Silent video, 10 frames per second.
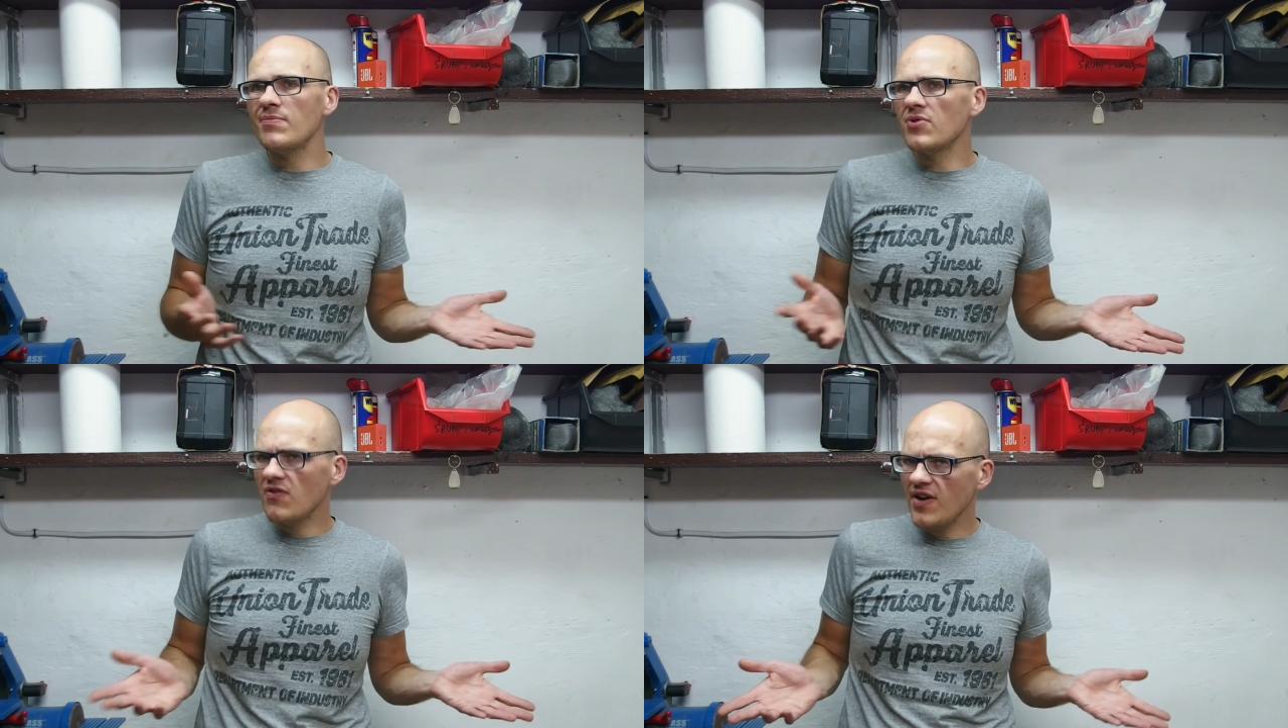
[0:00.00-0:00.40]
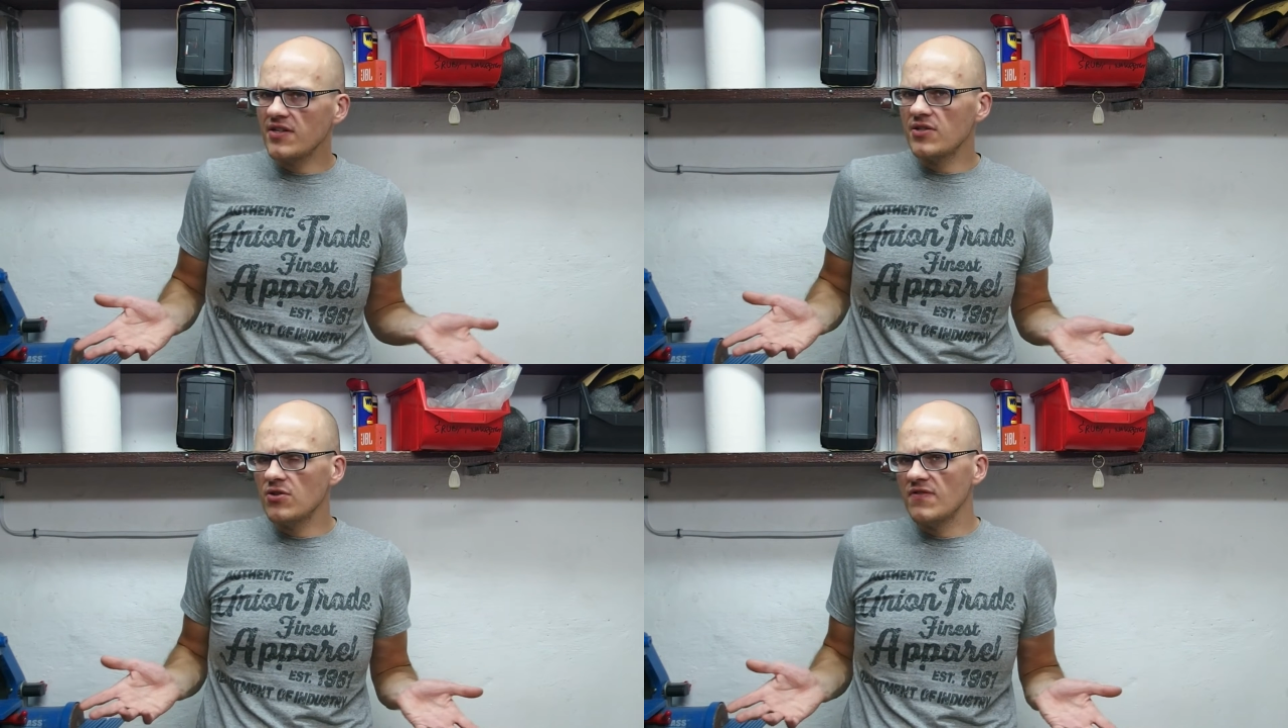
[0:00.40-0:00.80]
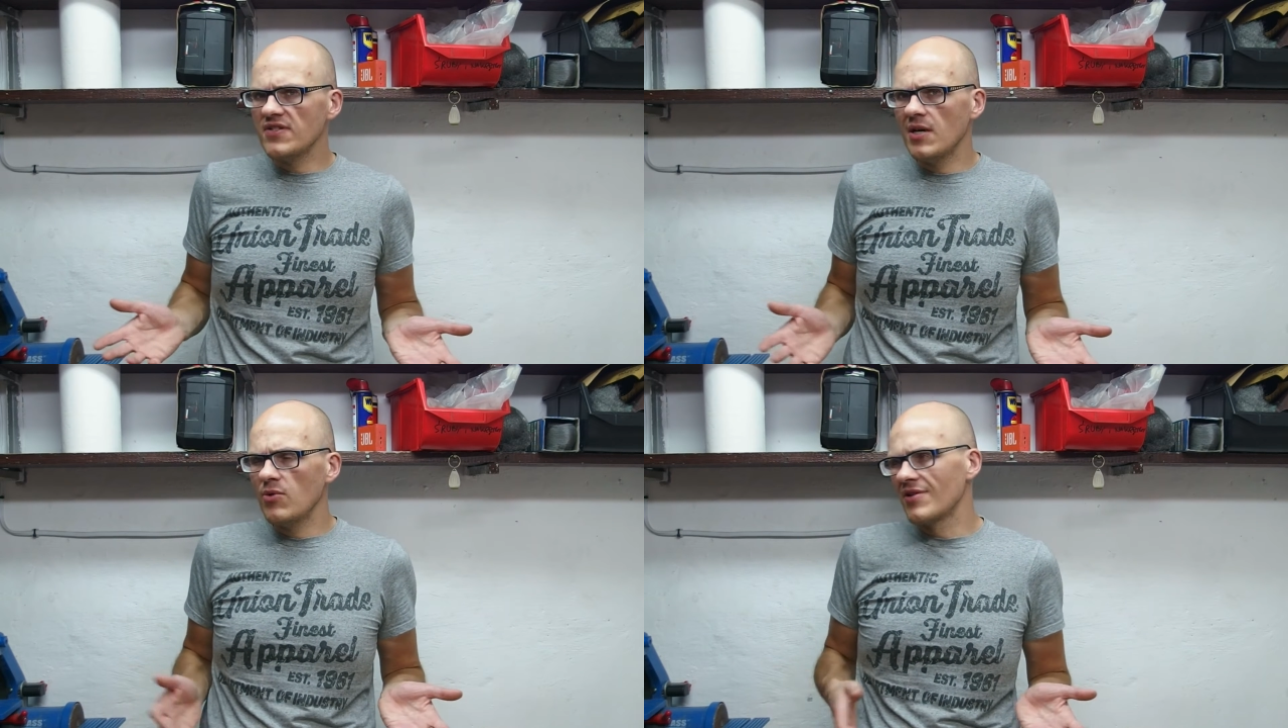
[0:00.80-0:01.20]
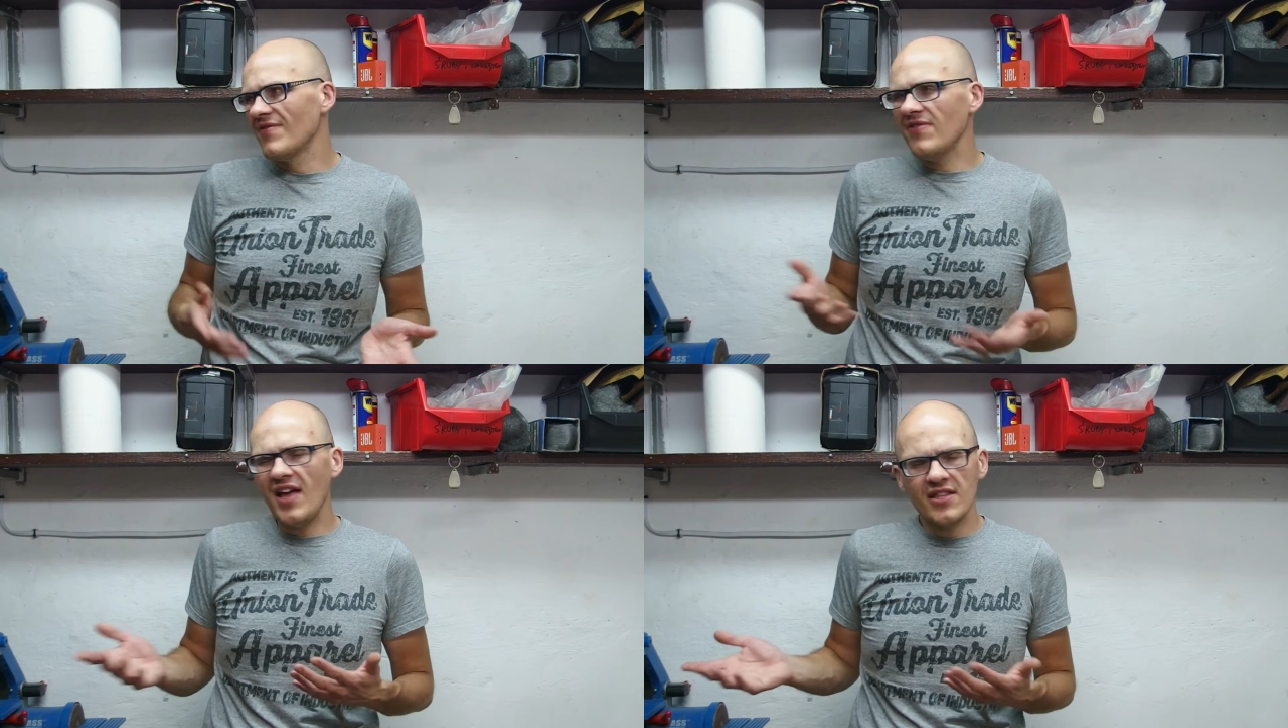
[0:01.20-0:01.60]
provided you live somewhere
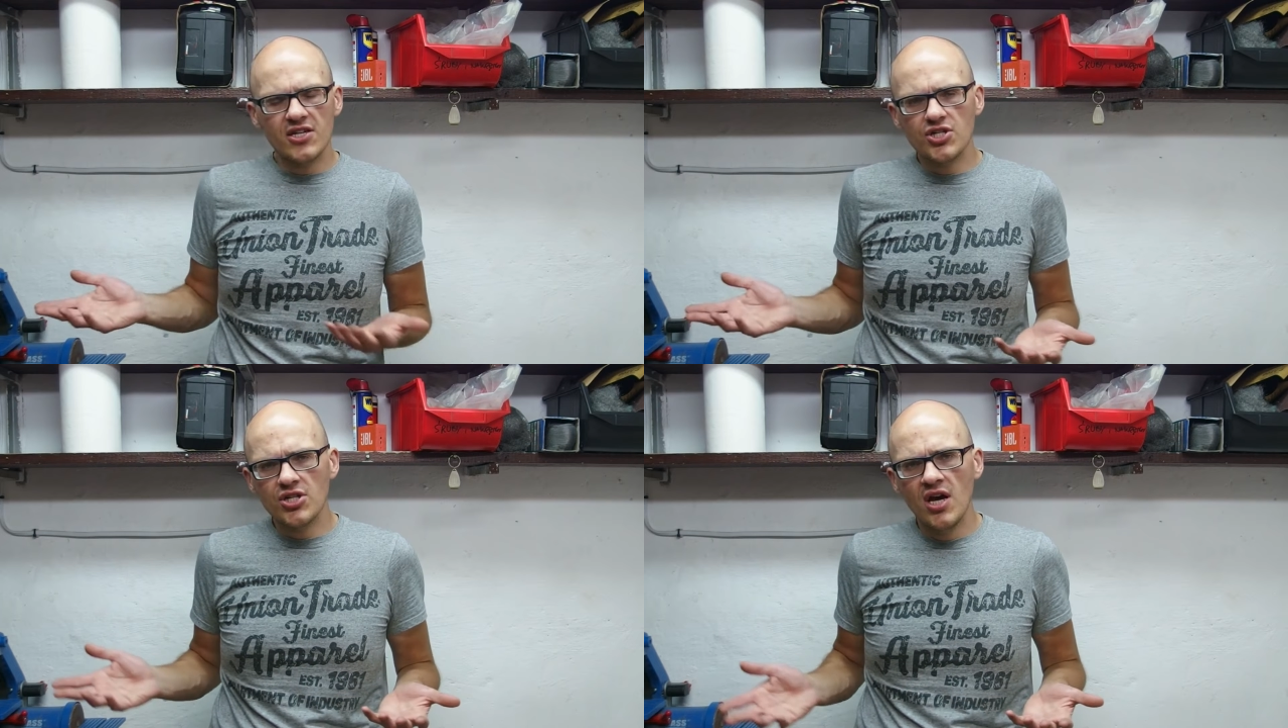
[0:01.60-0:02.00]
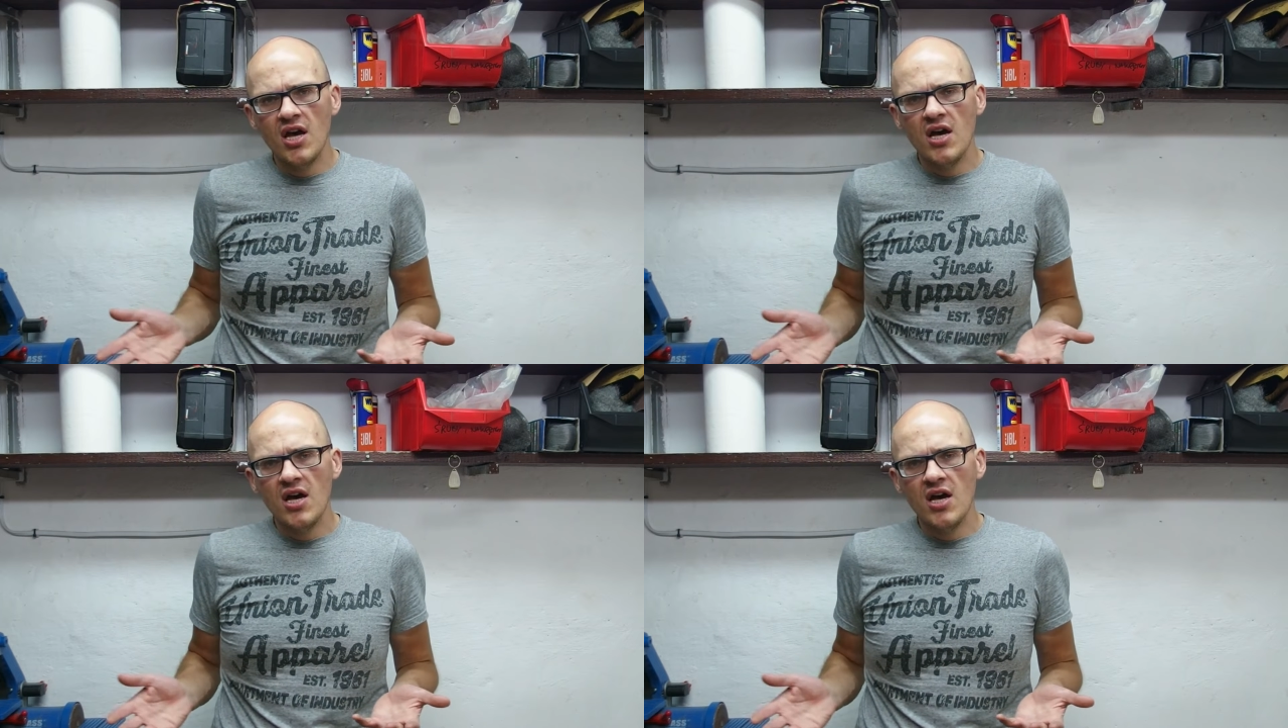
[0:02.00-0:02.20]
flattish,